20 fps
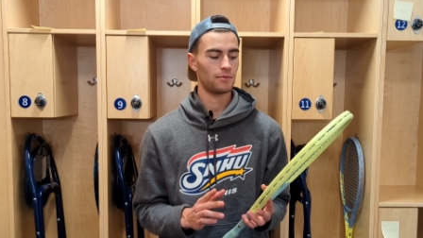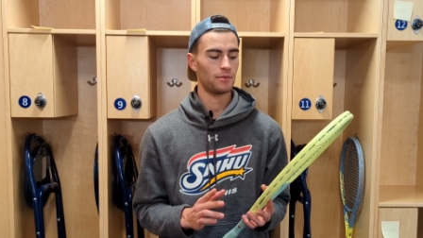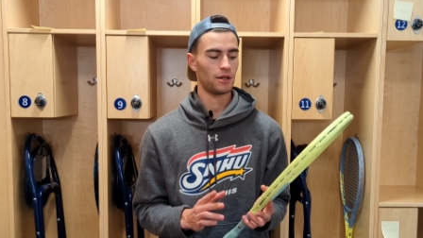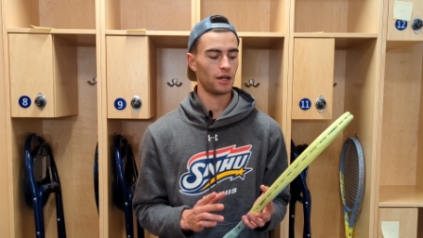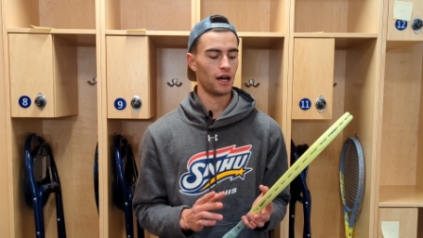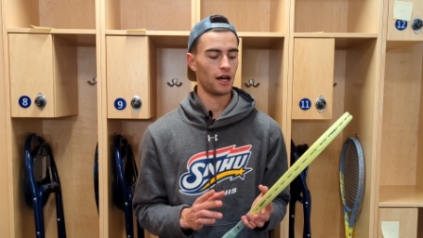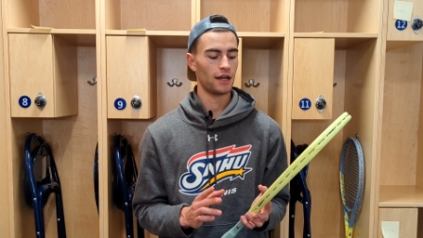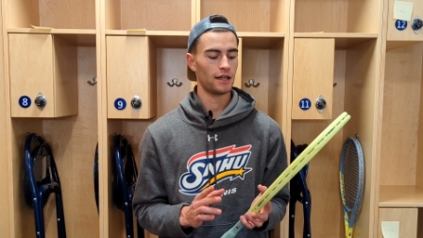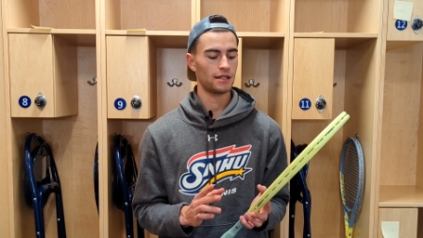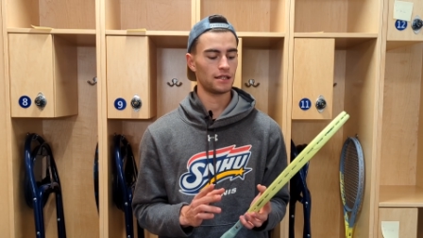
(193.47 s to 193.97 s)
to
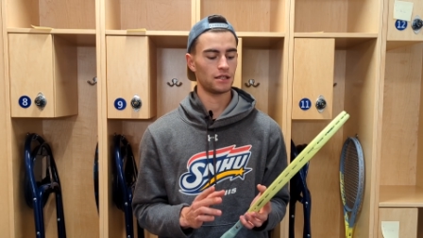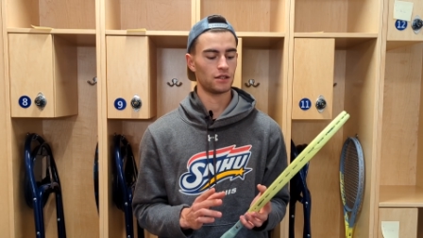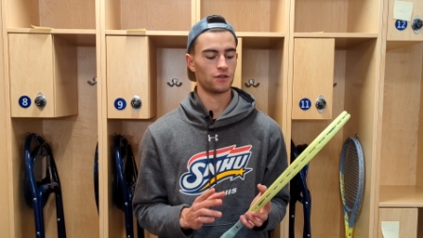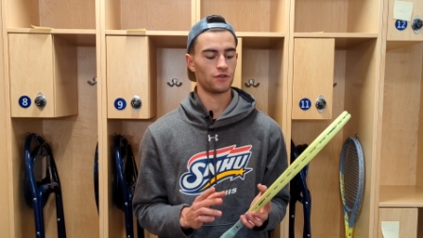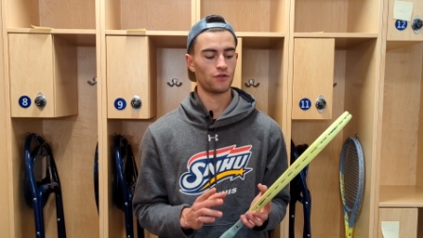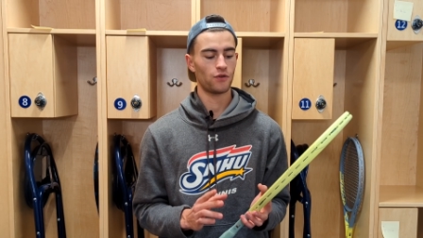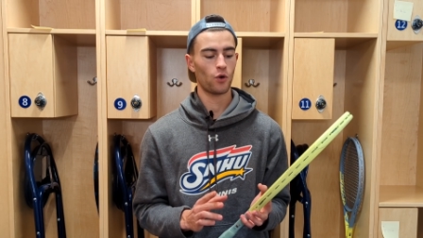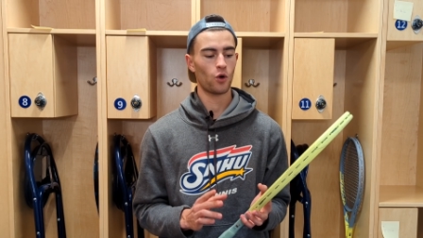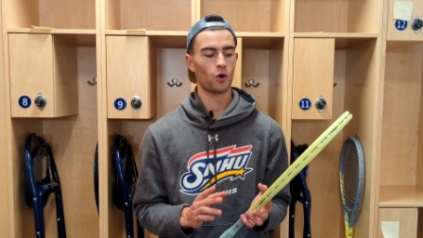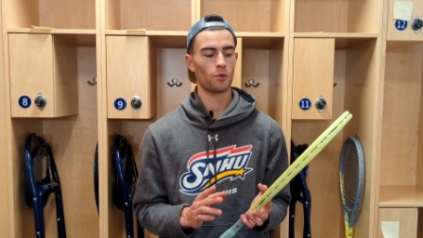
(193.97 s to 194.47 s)
be honest, is
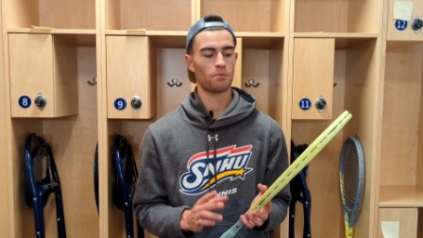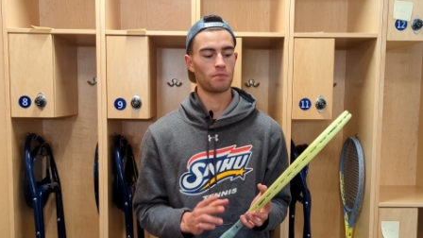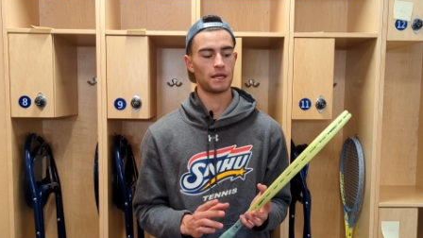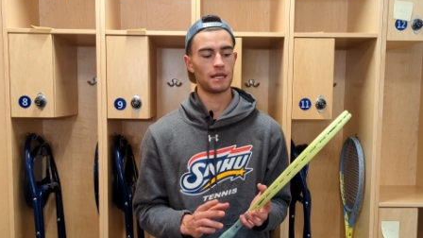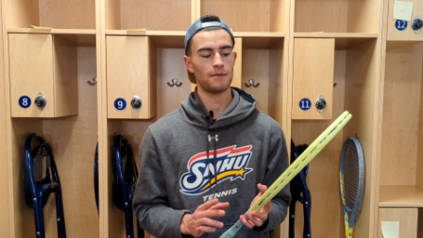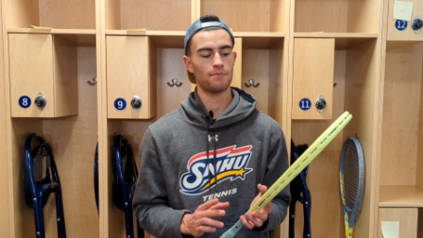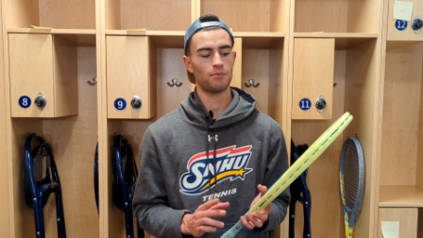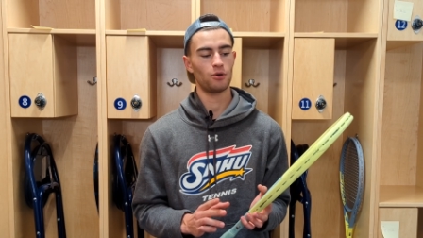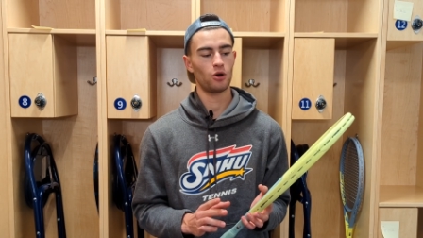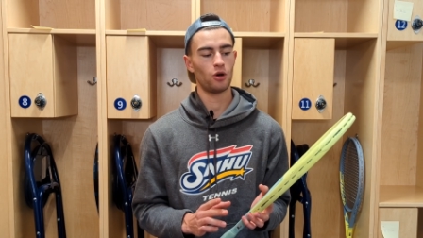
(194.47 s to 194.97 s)
for
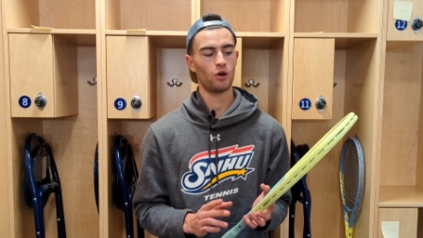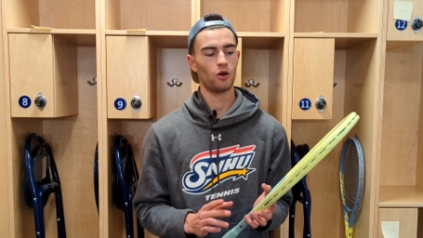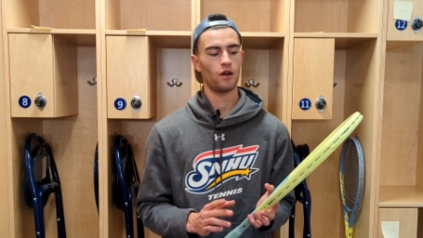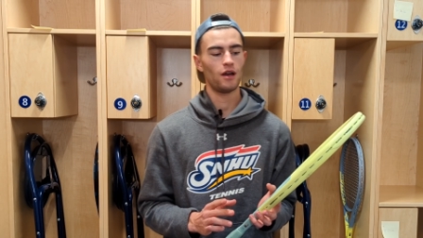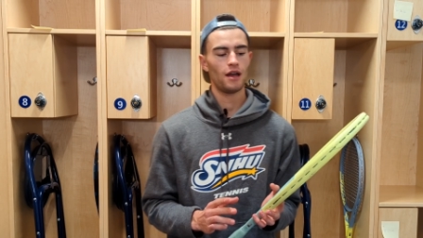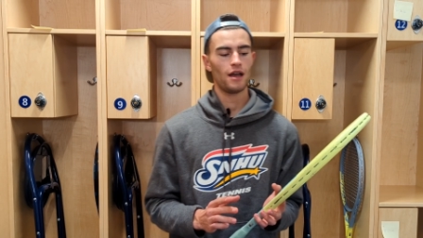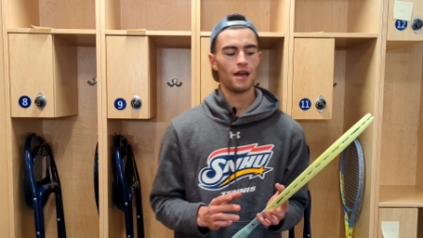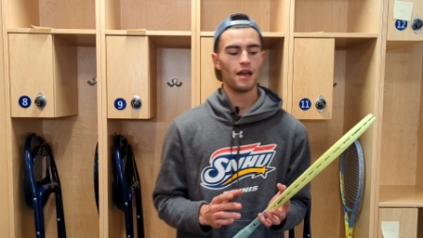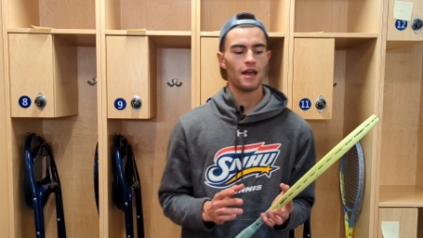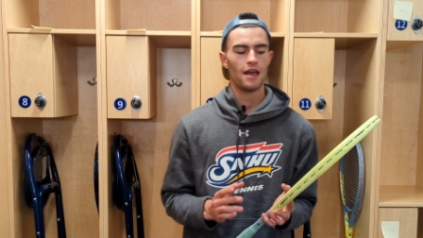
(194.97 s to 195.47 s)

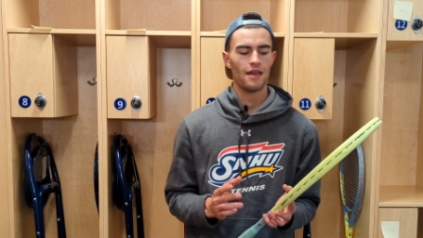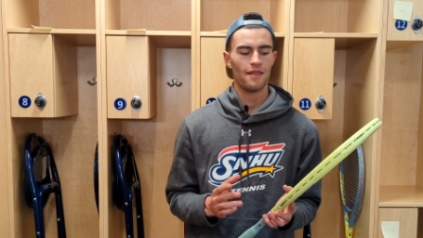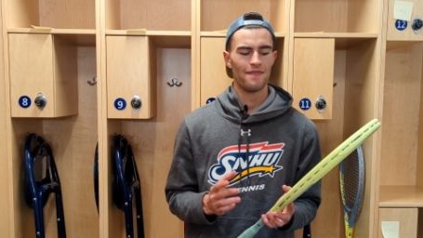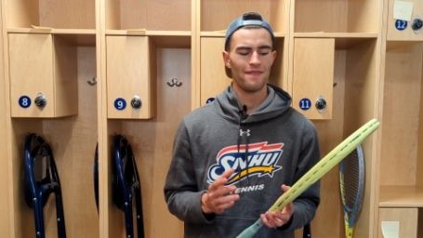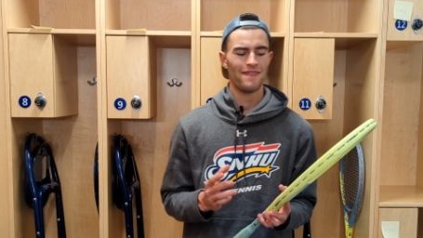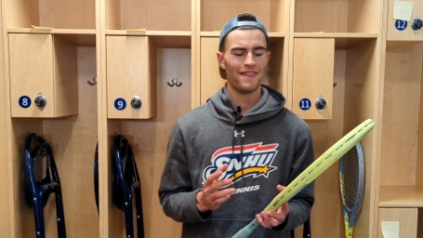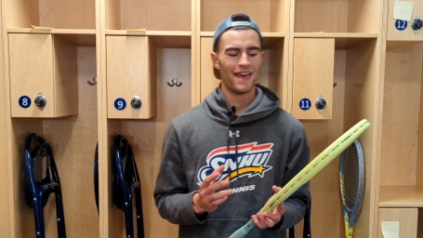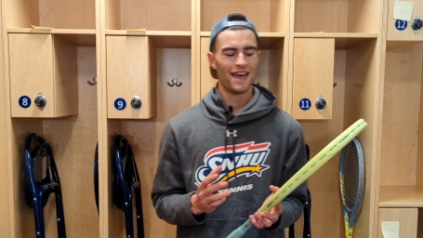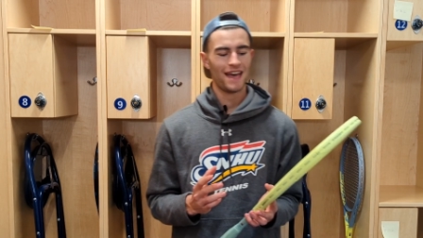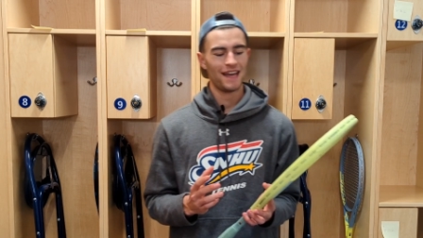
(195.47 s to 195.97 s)
people
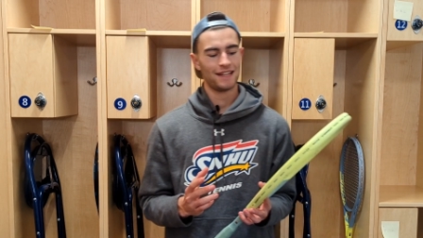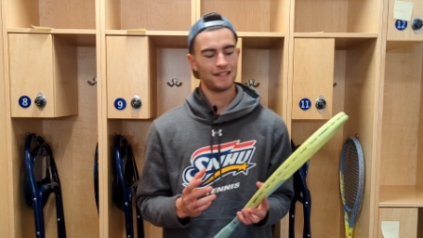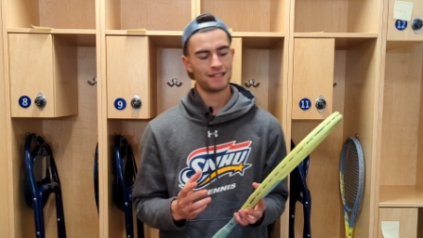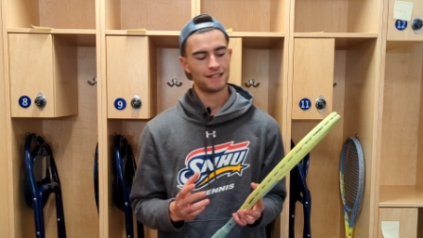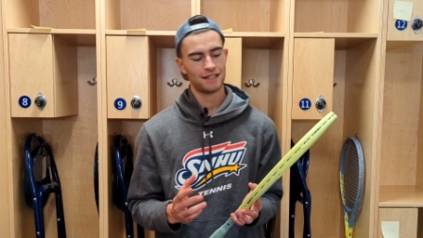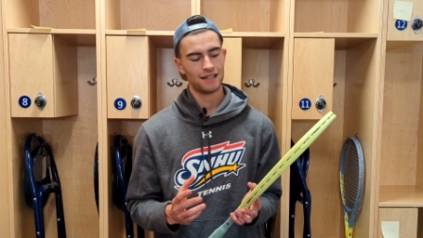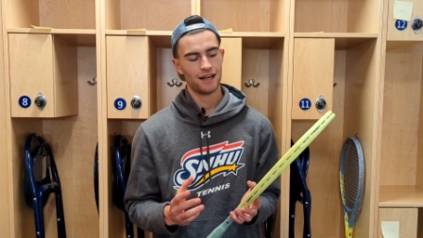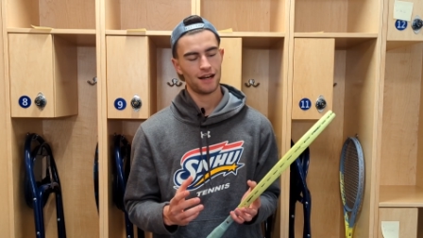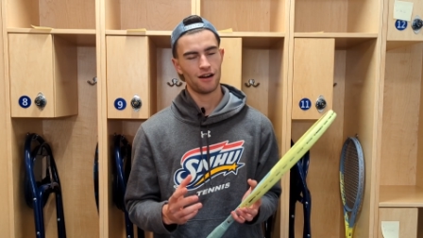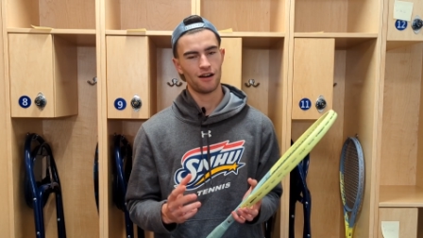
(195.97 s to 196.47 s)

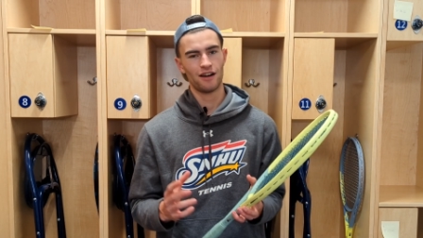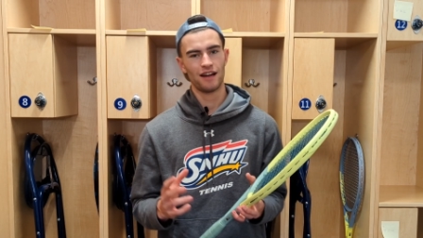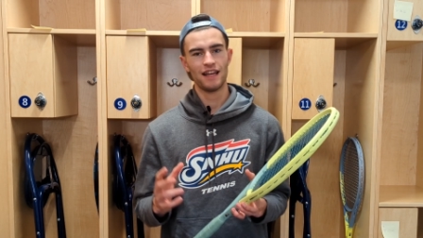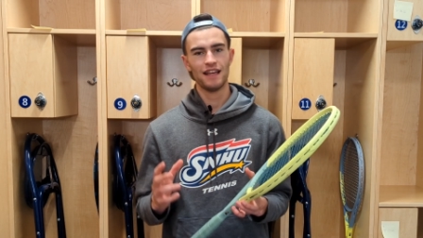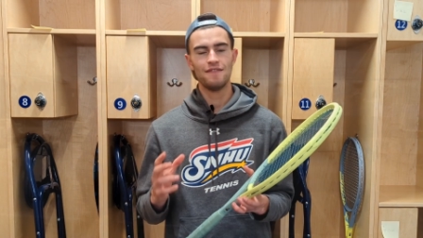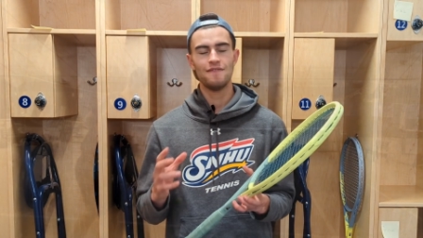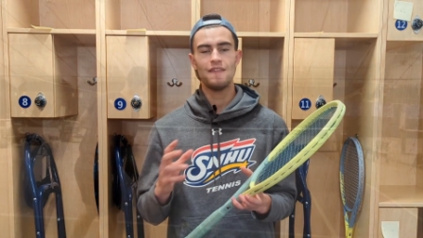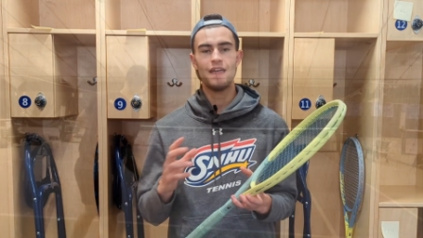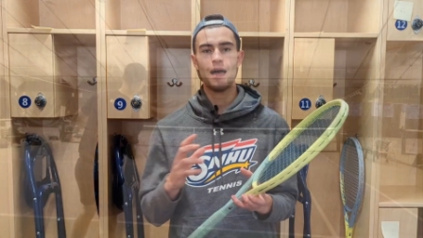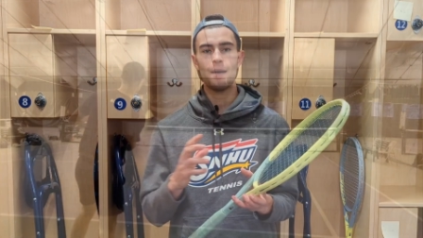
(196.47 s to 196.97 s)
that are
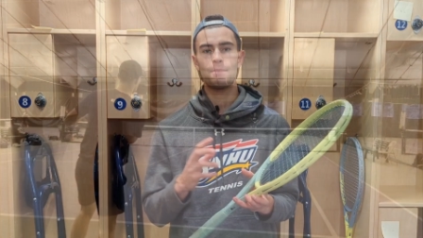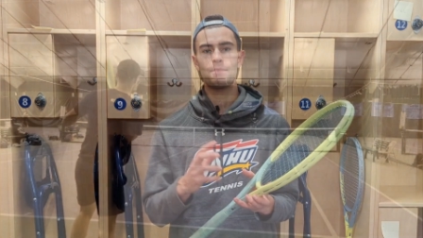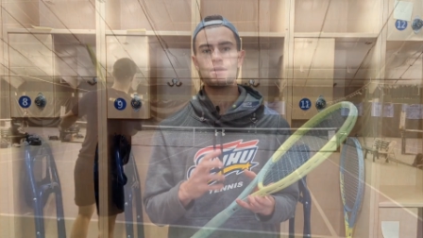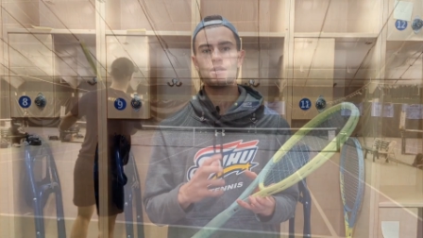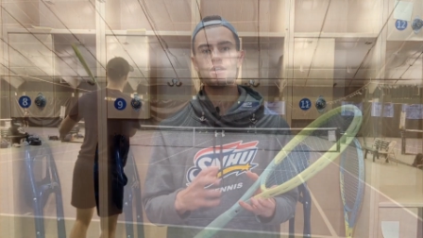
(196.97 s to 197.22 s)
in that